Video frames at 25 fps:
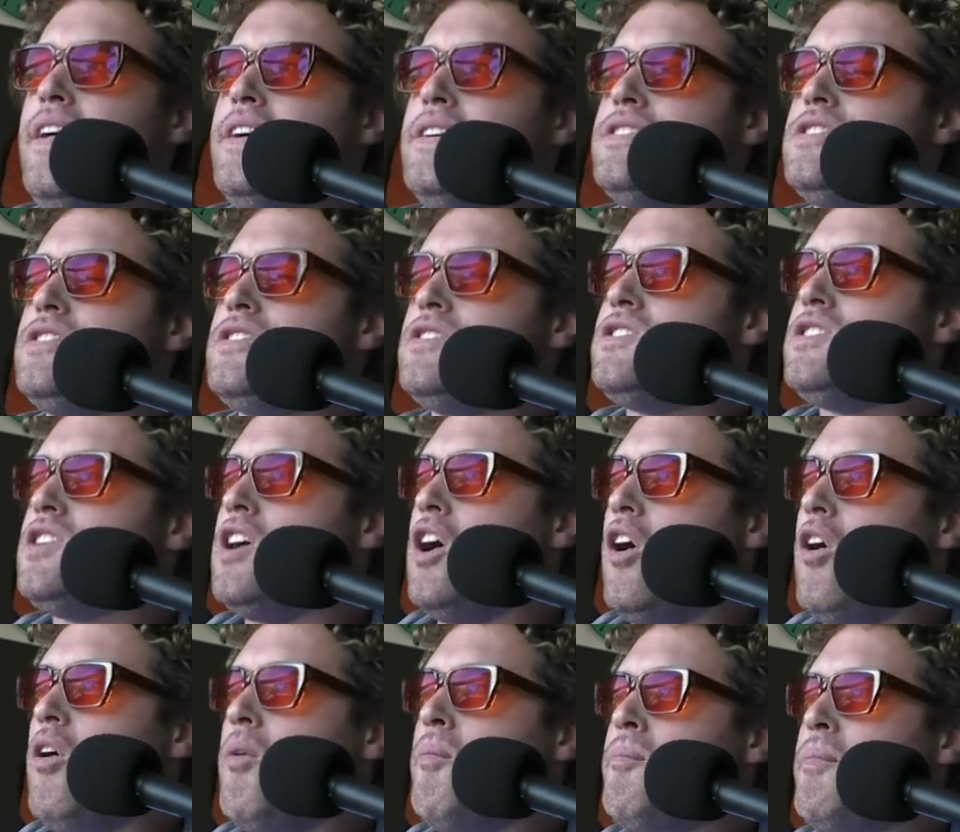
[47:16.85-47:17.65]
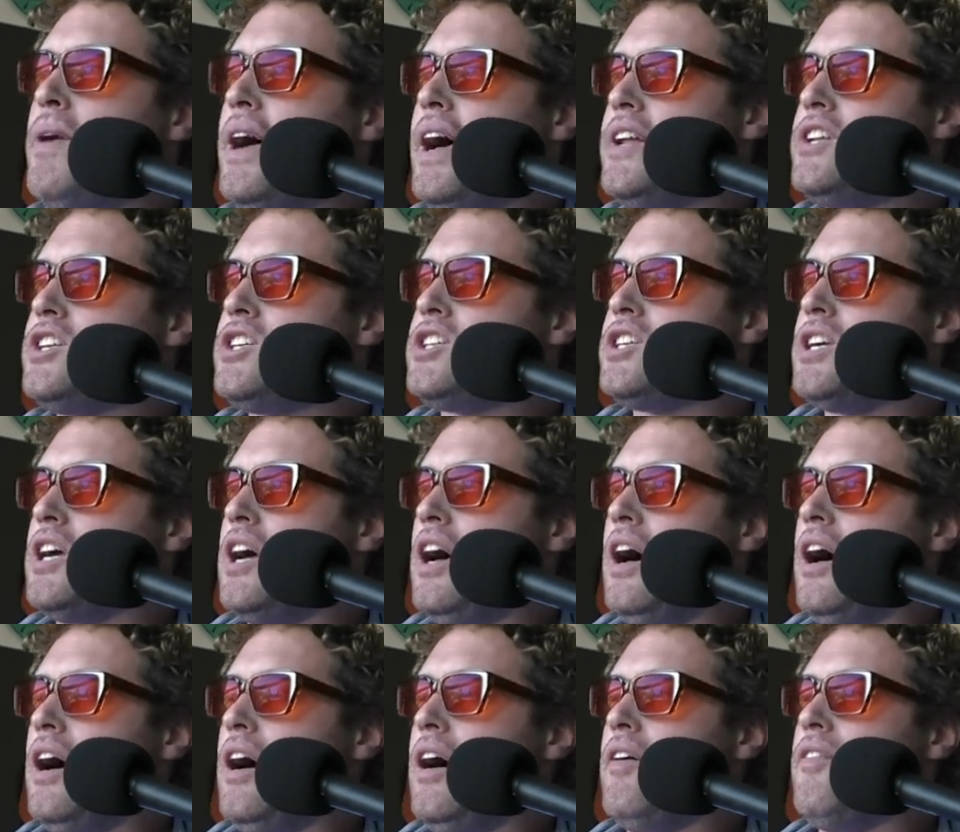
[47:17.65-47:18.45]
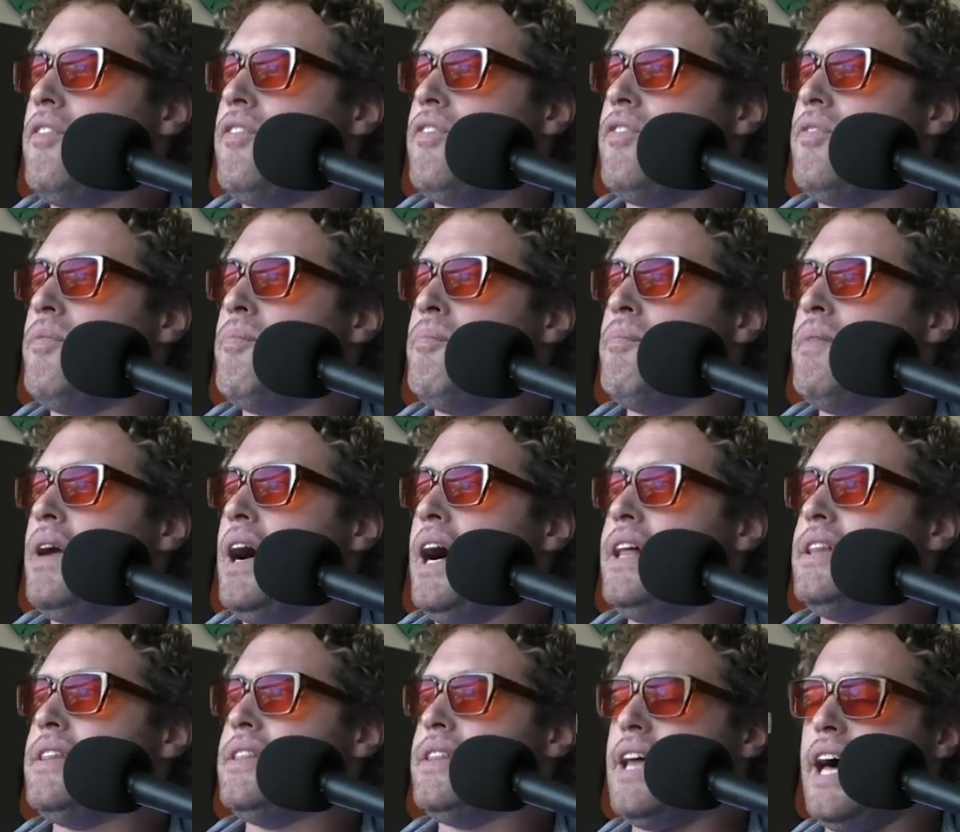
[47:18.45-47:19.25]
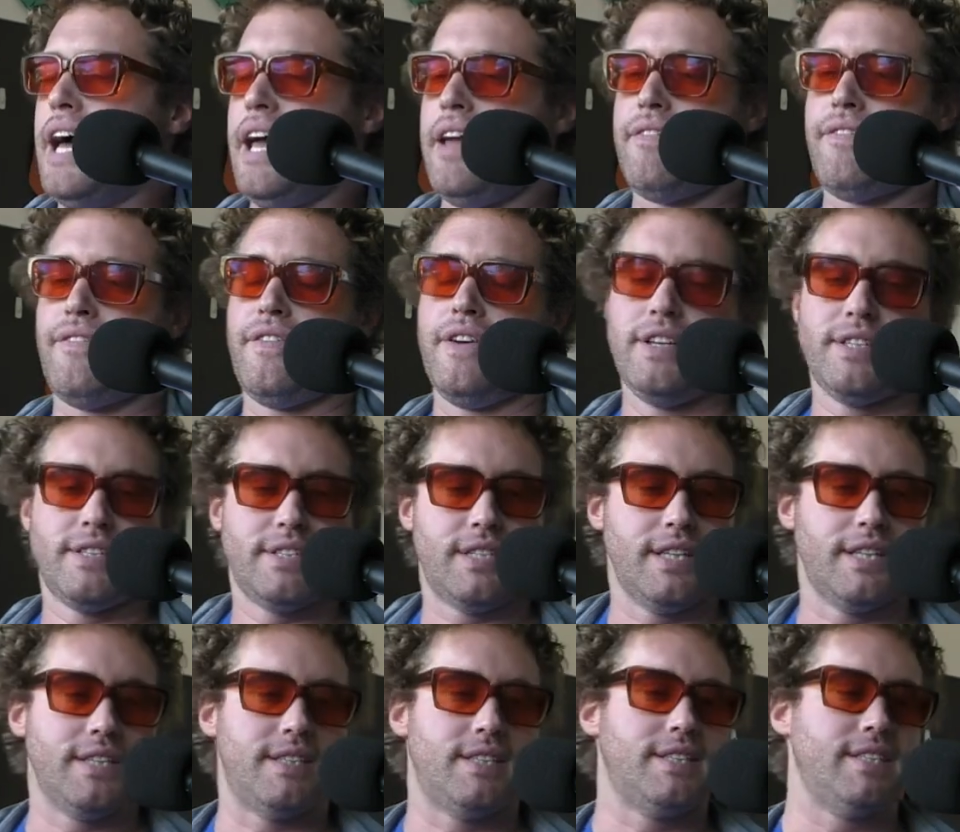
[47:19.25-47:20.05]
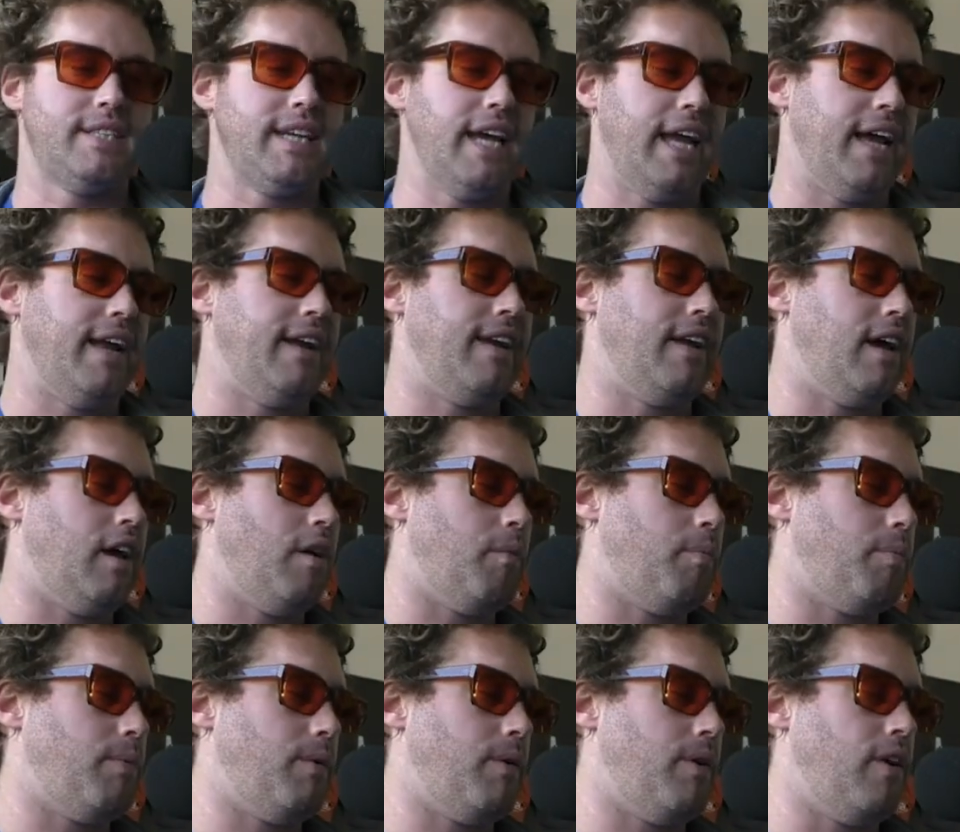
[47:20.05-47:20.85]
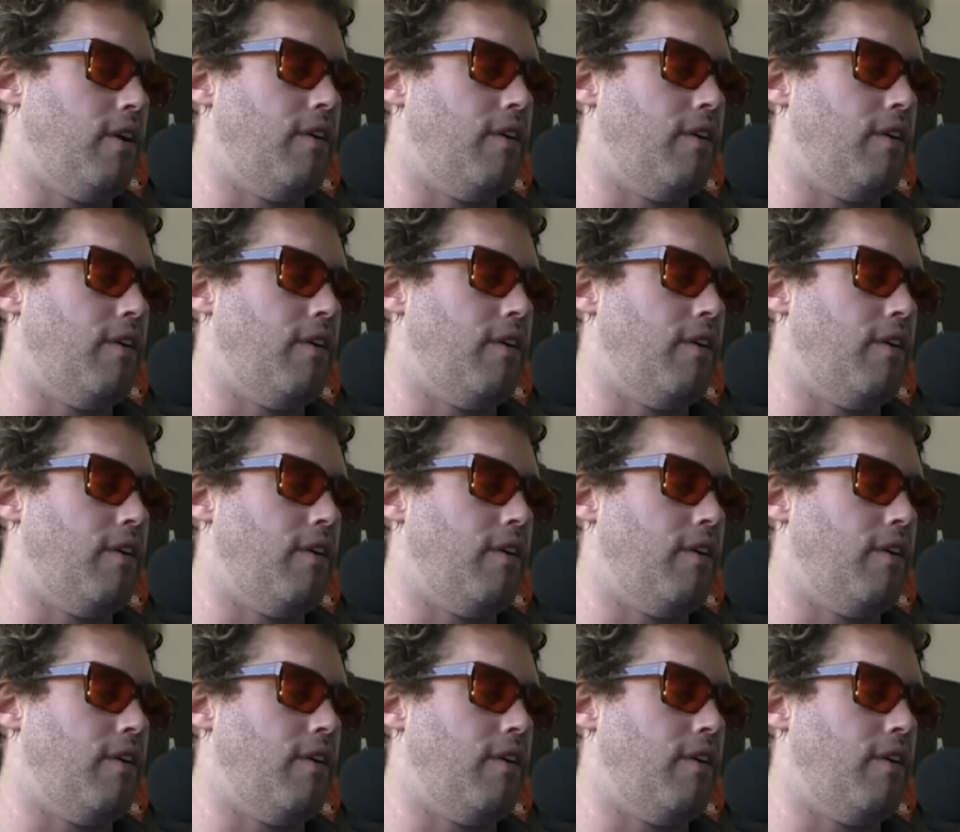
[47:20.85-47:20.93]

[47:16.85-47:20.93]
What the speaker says: so much of my life is that stand-up